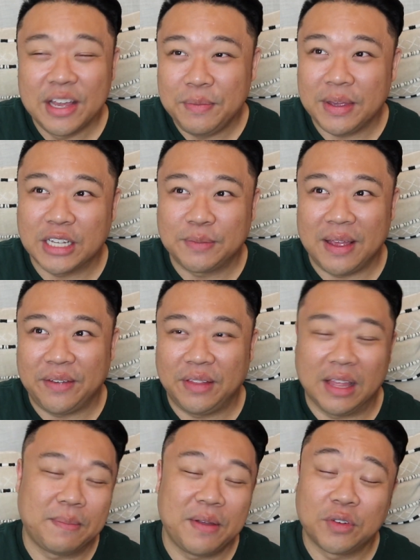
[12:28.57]
because
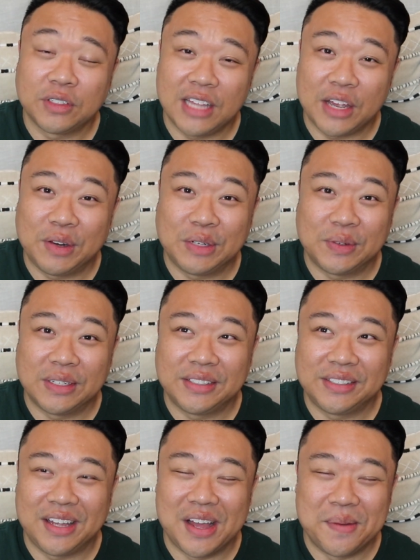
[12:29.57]
my first language
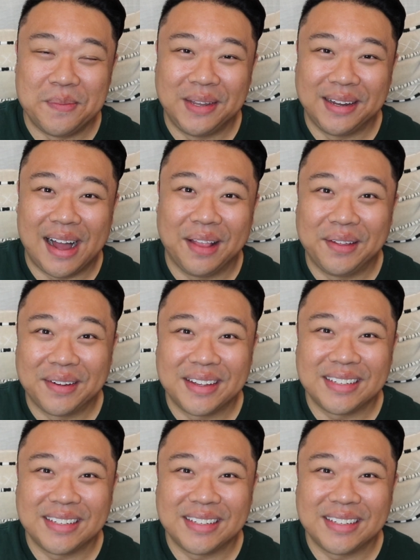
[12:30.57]
was Tagalog.